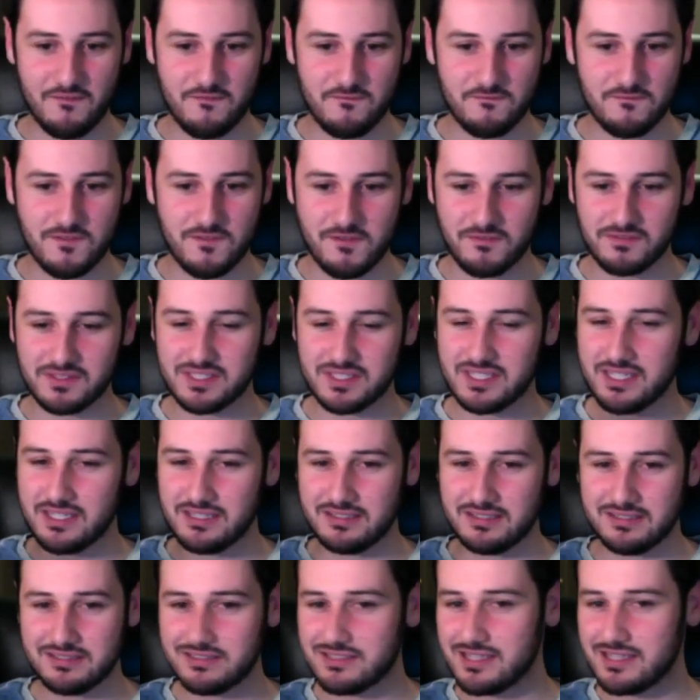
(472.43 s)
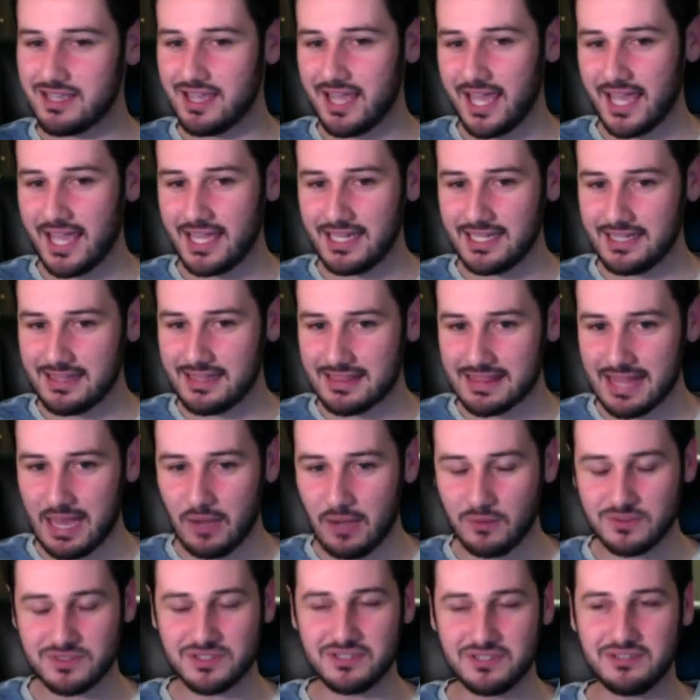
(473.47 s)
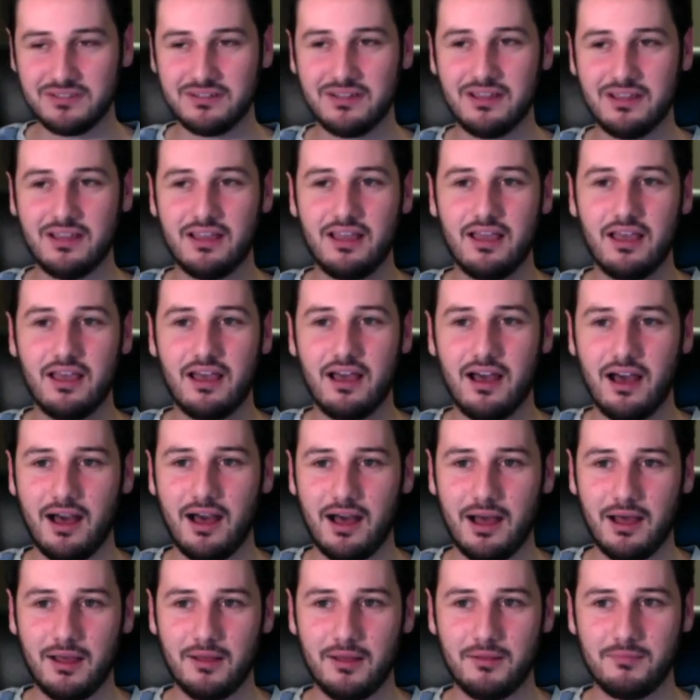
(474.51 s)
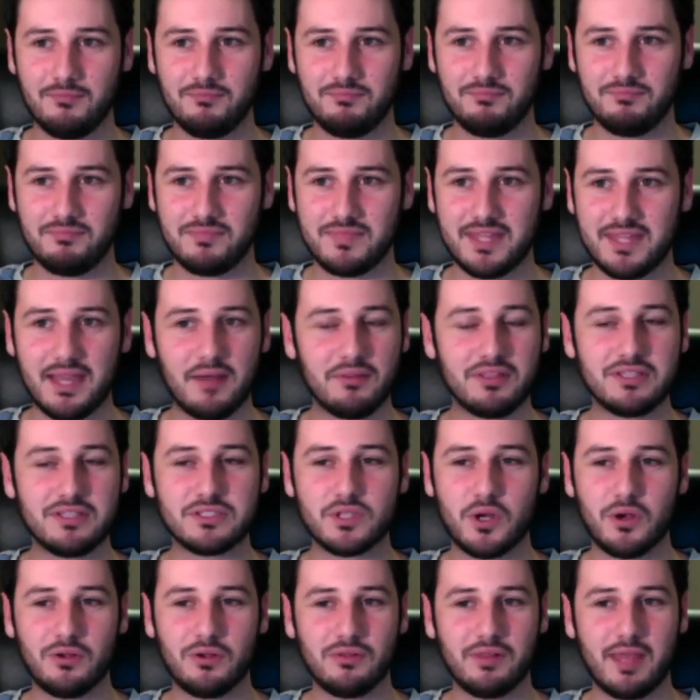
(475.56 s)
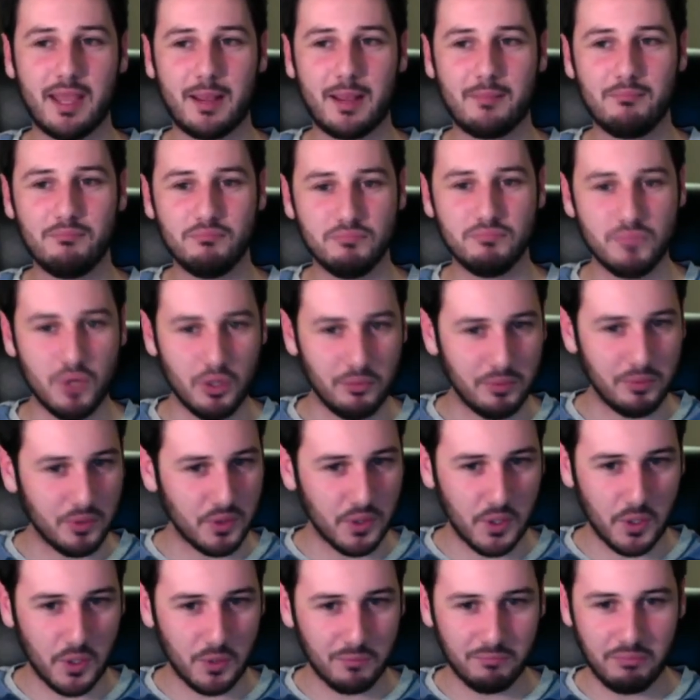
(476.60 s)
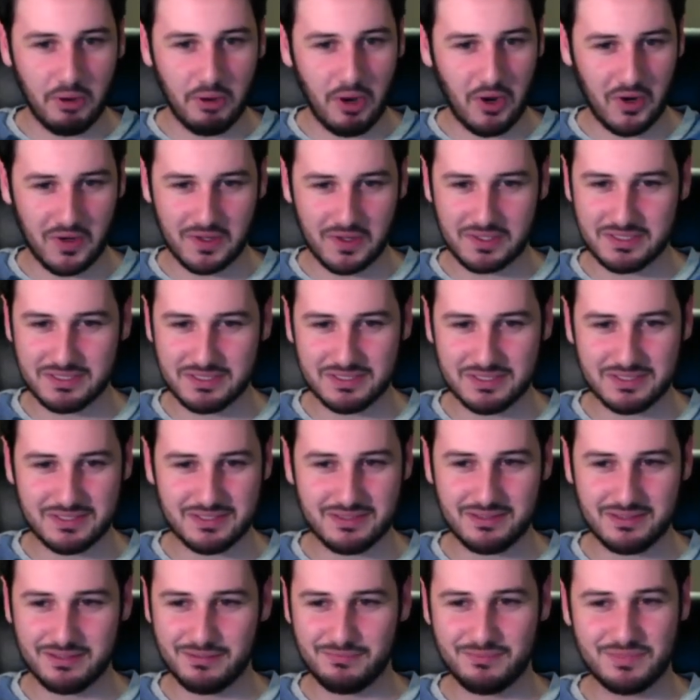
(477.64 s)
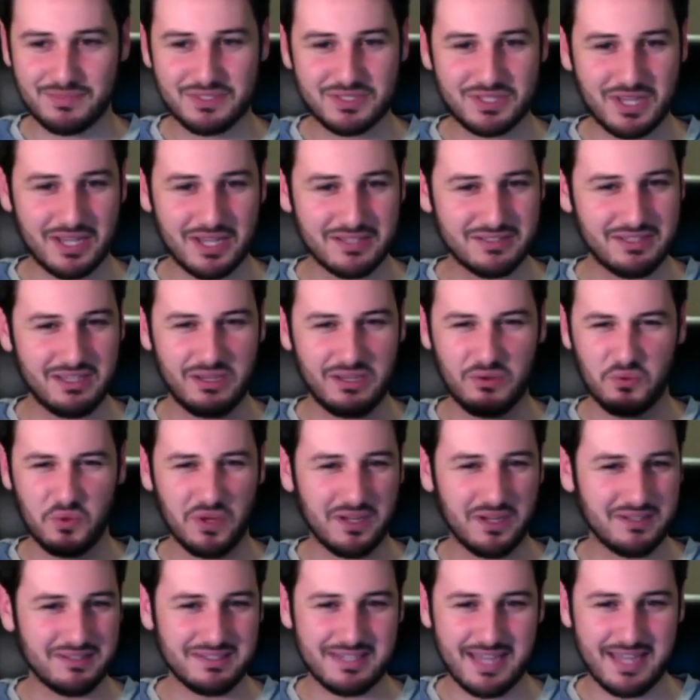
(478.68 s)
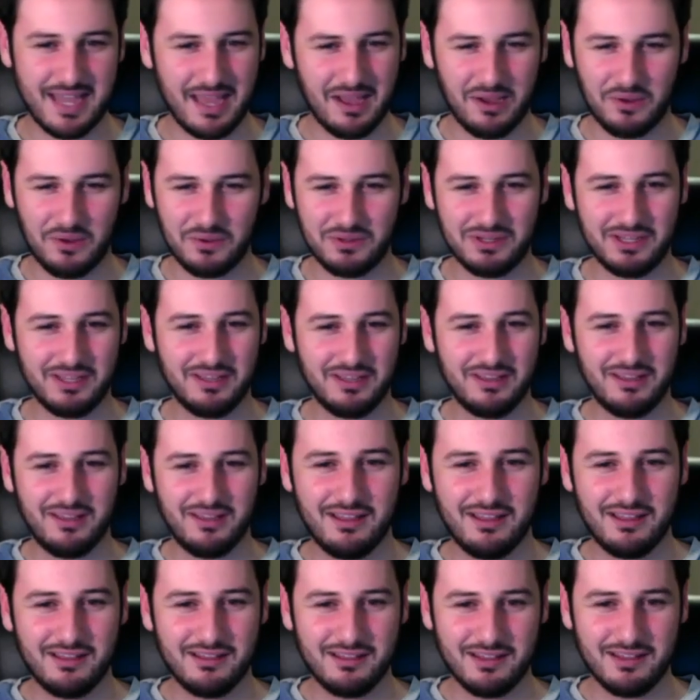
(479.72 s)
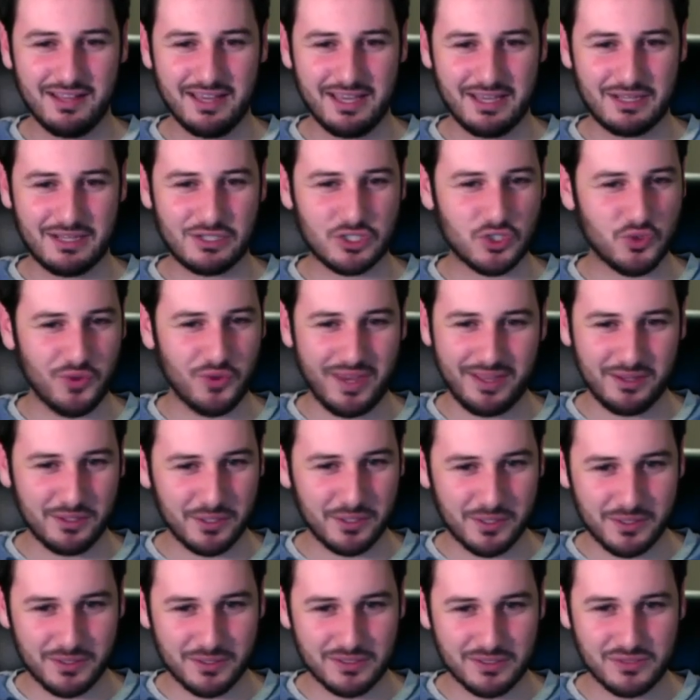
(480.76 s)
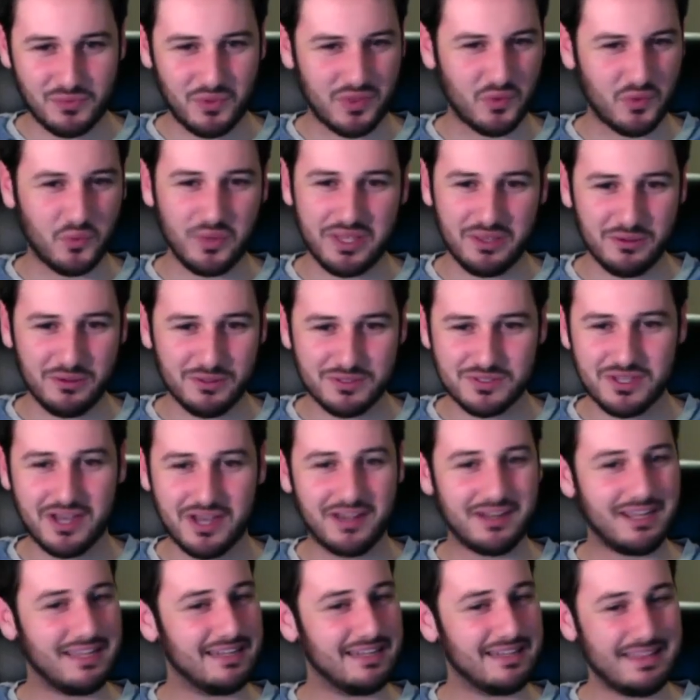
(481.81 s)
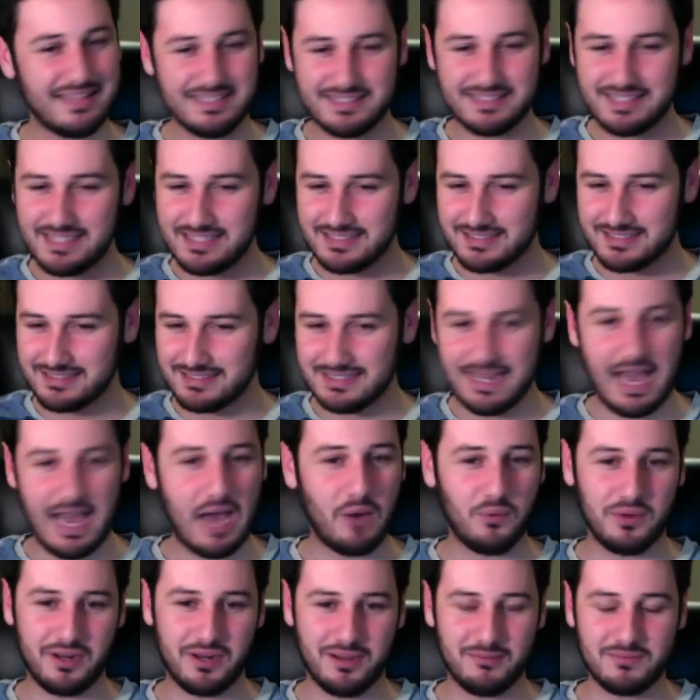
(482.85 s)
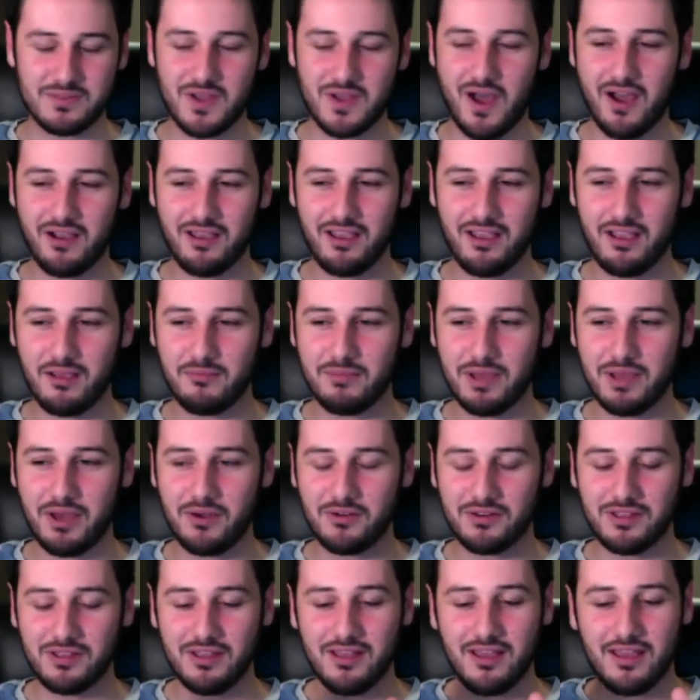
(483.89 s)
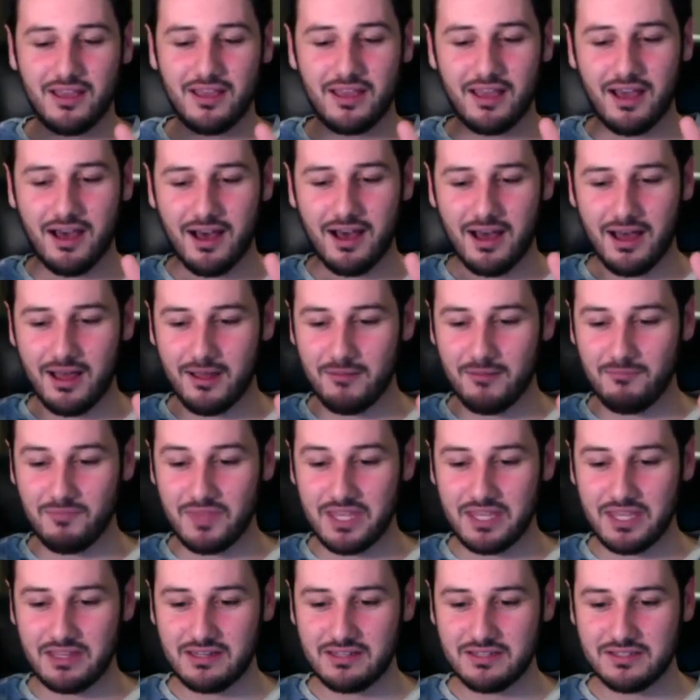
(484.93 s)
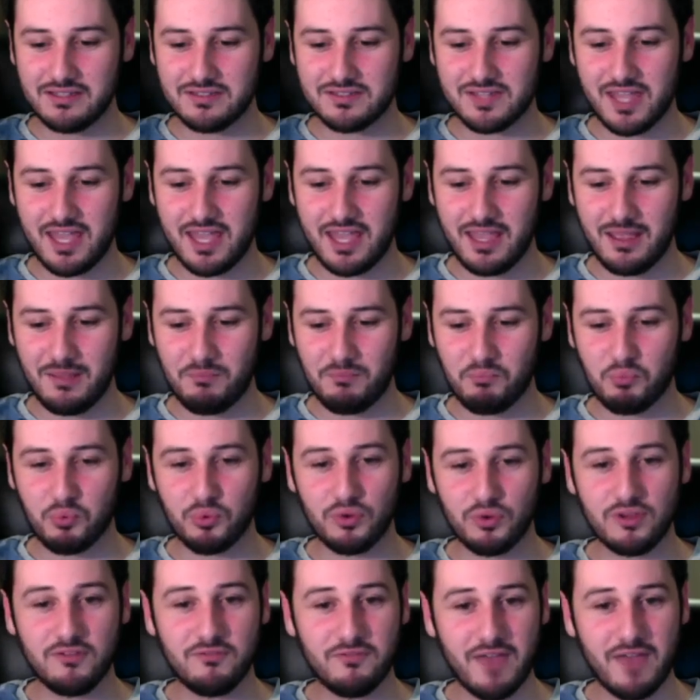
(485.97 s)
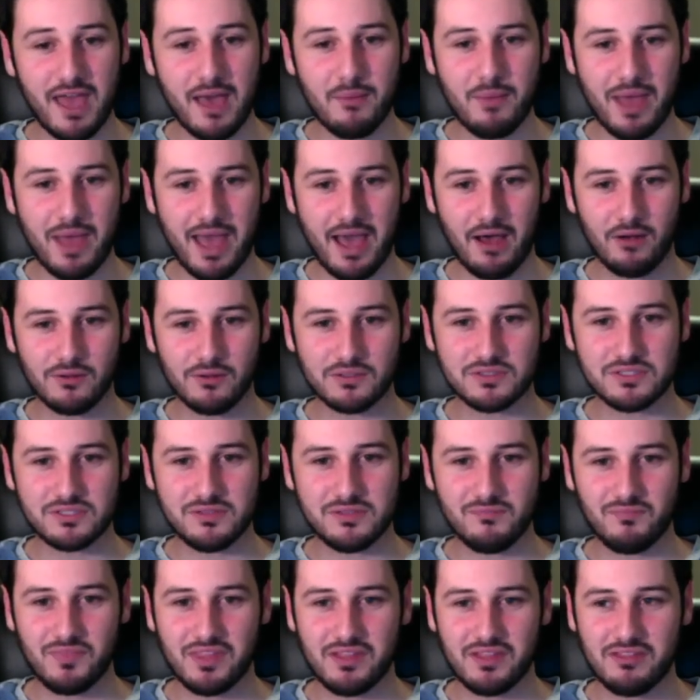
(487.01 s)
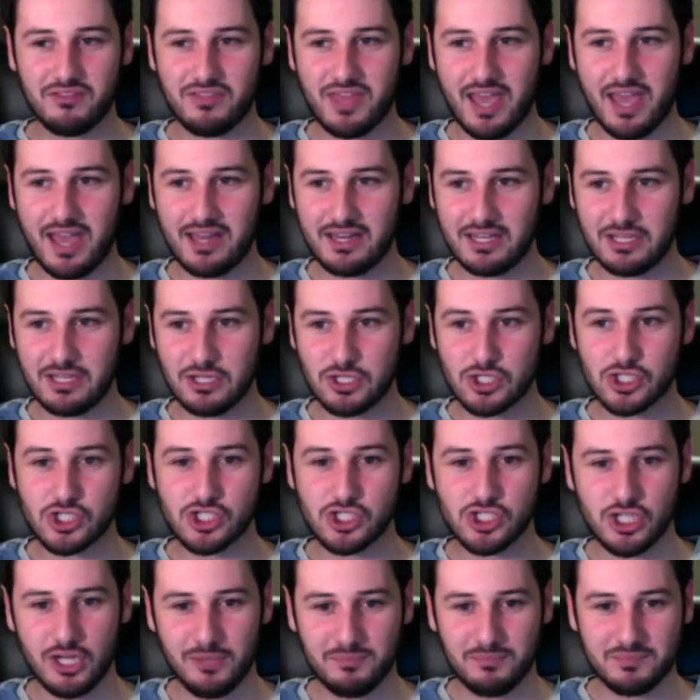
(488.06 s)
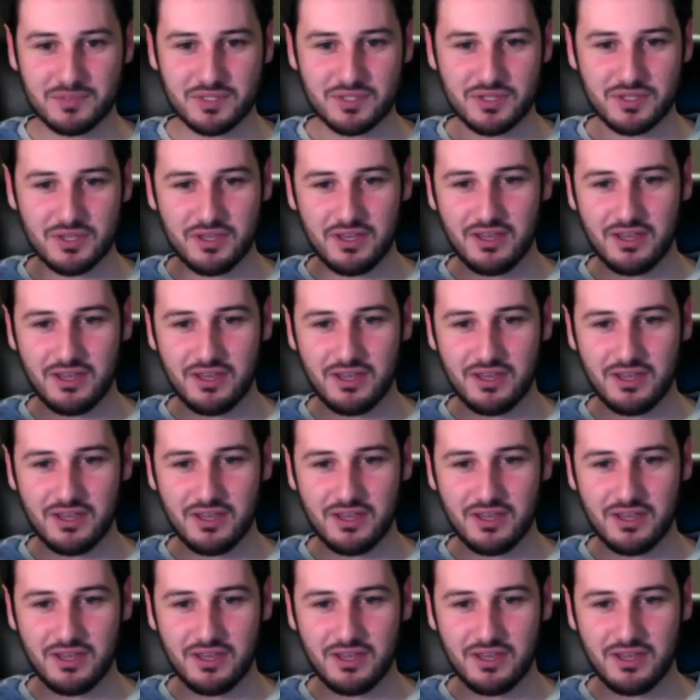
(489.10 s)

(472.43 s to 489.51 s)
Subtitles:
15 to 80,000. Now these aren't like mobile home parks, the scuzzy rundown like trailers with wheels on it. This is not what I'm talking about. It is a prefab house that is shipped